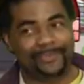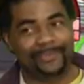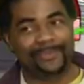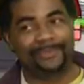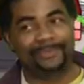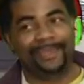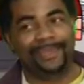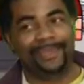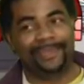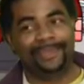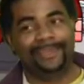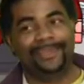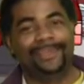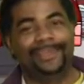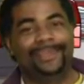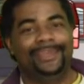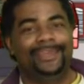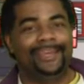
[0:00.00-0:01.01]
You can make
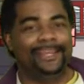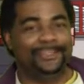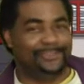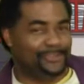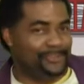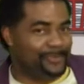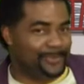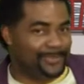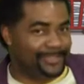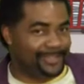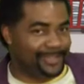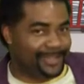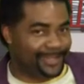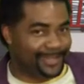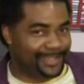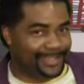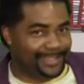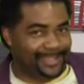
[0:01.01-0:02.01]
a
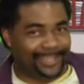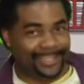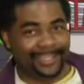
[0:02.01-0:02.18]
supersonic,